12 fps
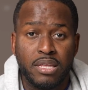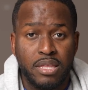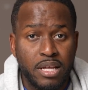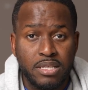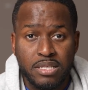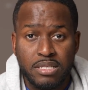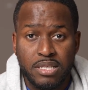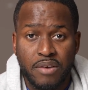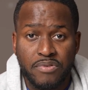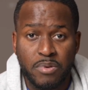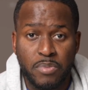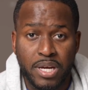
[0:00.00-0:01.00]
then
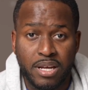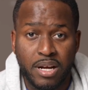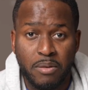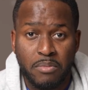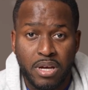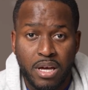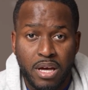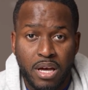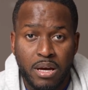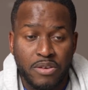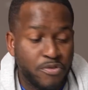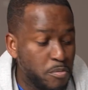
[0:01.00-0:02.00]
definitely pick it up.
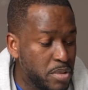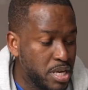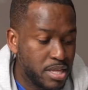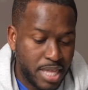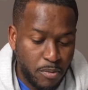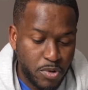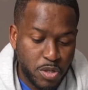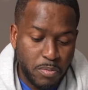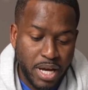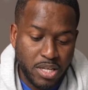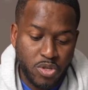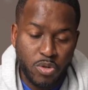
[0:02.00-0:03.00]
As for me, that was
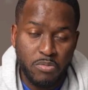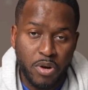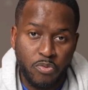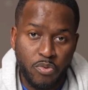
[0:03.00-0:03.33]
my 2-month